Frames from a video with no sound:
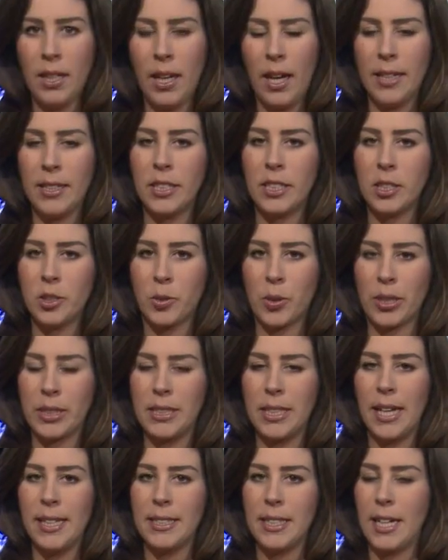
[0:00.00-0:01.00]
And the district
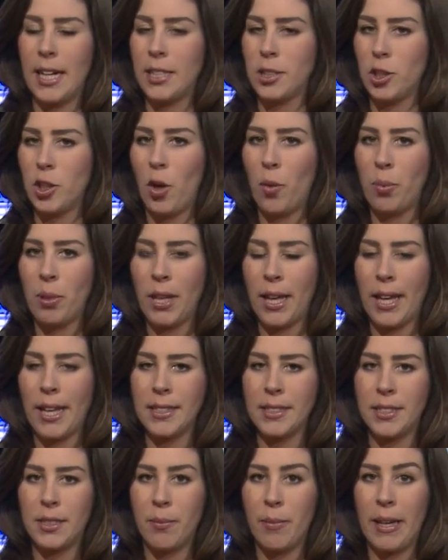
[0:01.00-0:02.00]
says it has no
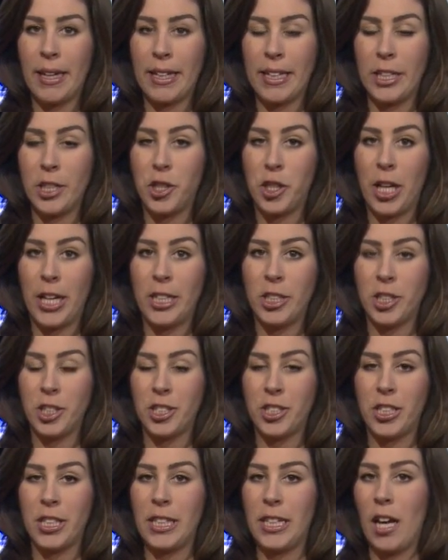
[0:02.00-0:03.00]
plans to make any
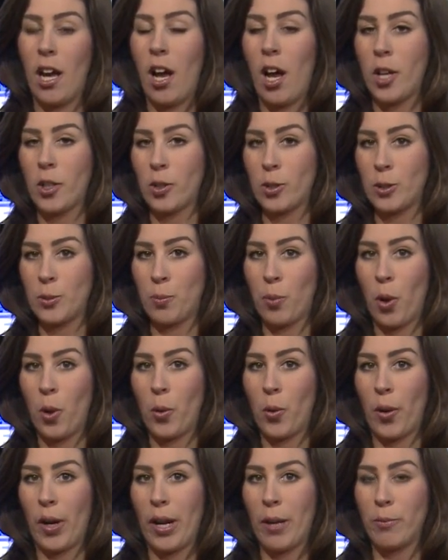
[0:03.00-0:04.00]
changes to the honors
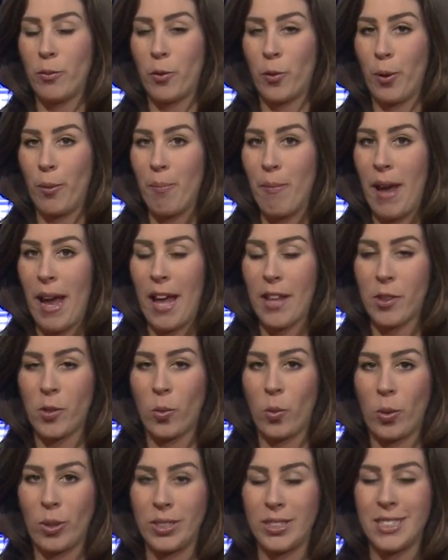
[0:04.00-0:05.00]
program for math
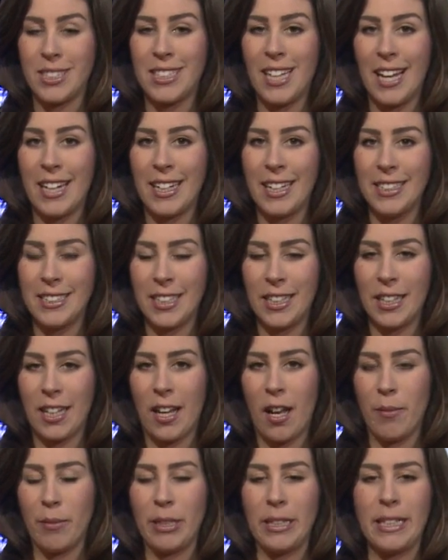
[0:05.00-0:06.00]
or science in the
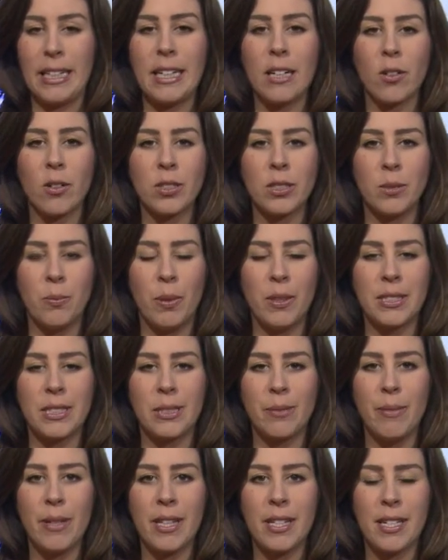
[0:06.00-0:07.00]
coming years, but
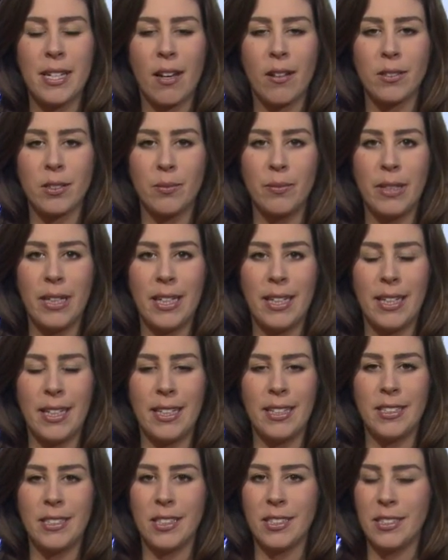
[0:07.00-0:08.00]
Smith tells me
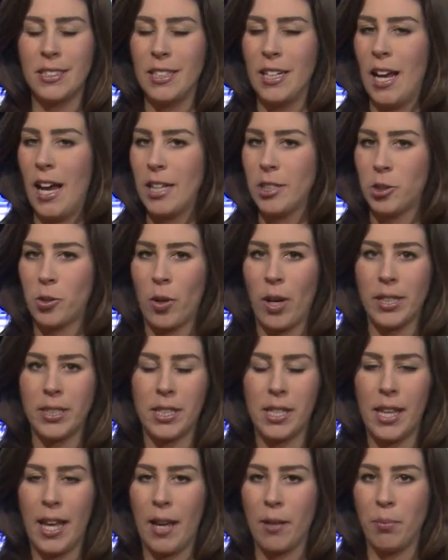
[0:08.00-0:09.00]
he does not
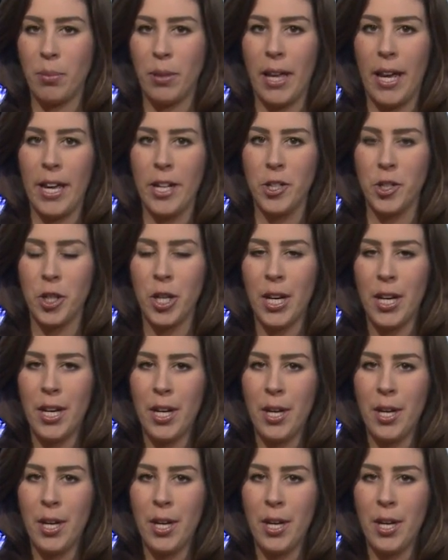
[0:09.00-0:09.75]
trust that pledge.